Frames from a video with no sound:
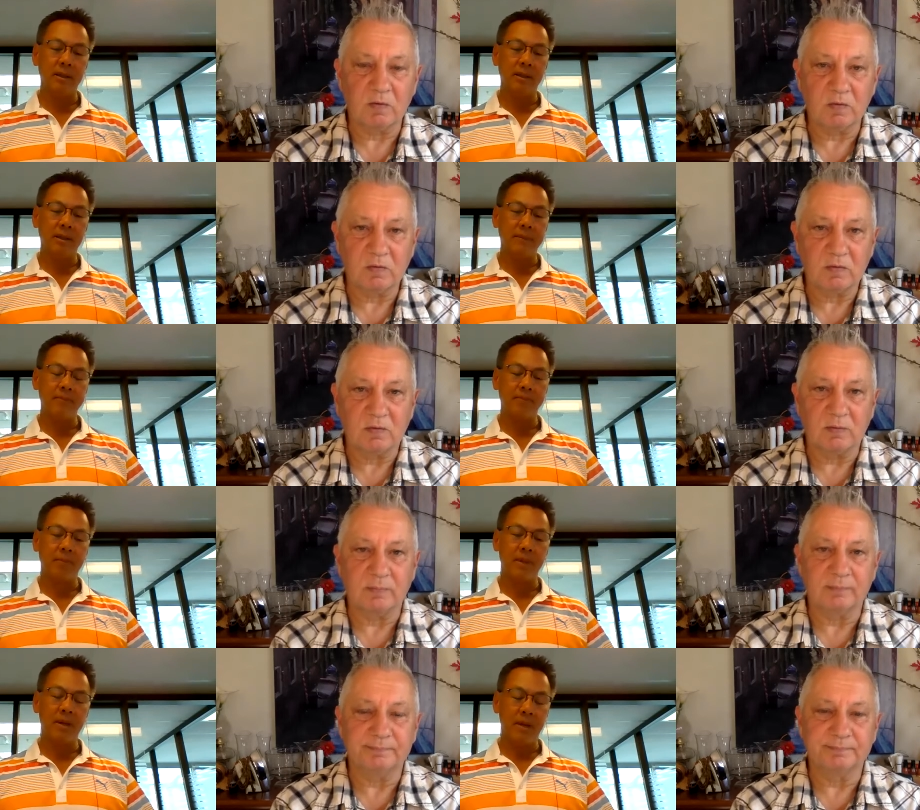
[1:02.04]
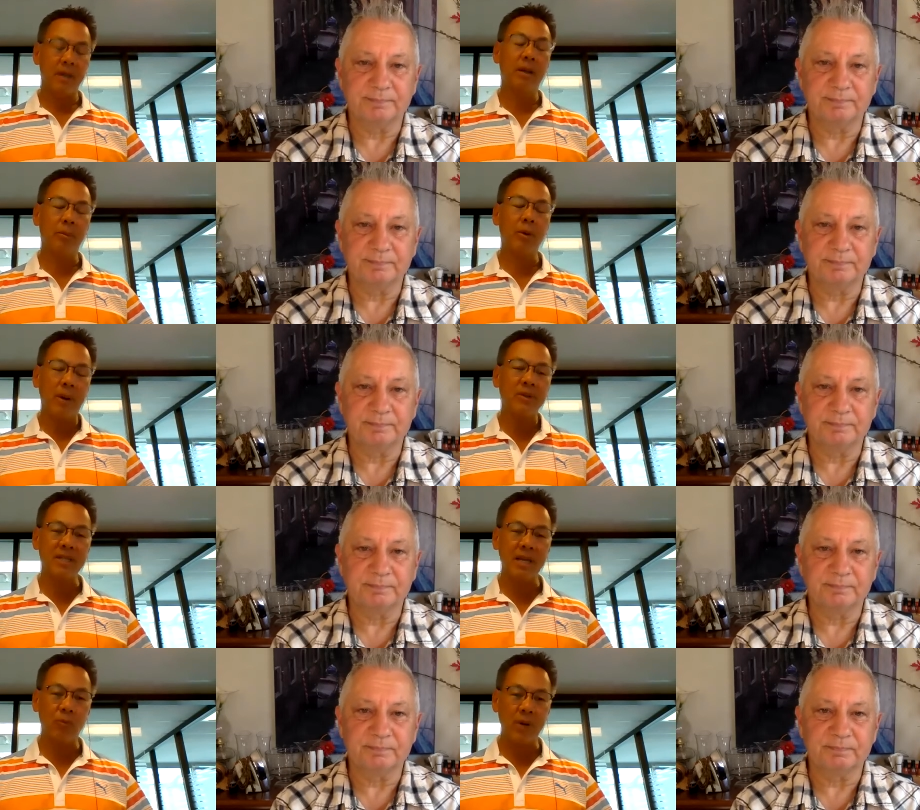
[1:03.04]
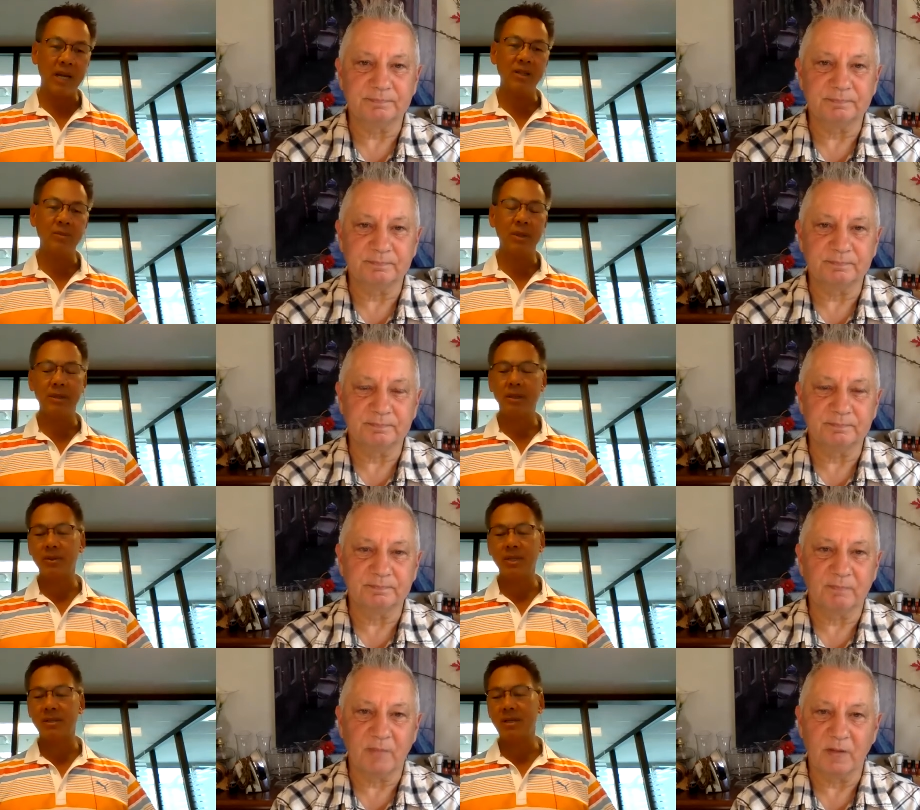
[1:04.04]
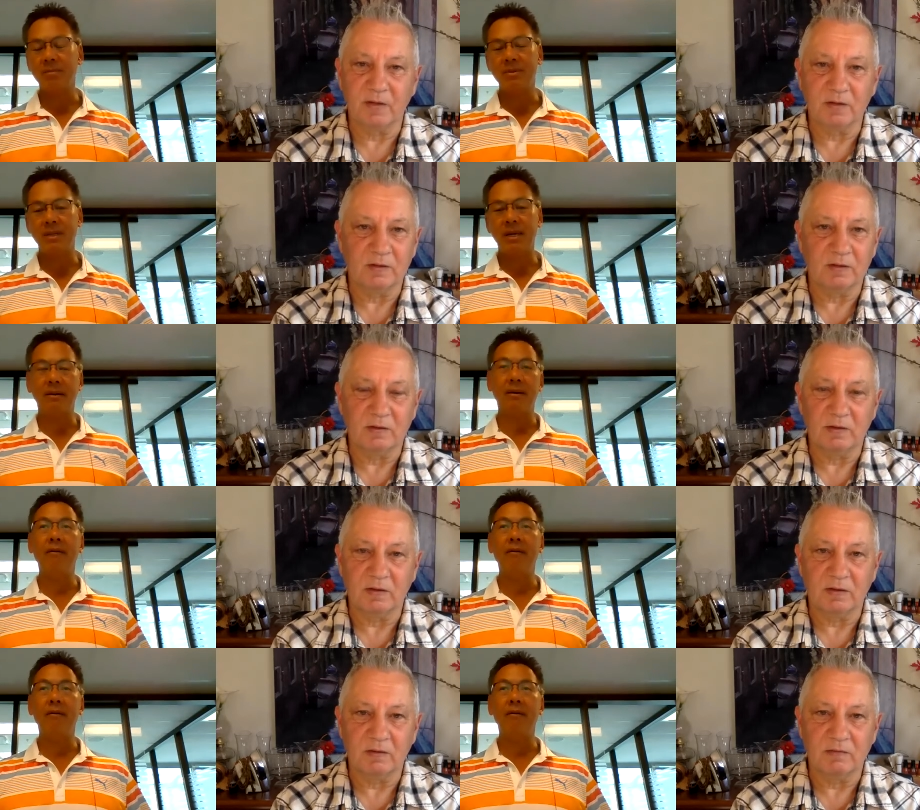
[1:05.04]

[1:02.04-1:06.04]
Speaker 1: um, a, number around the same range, but there was a subset of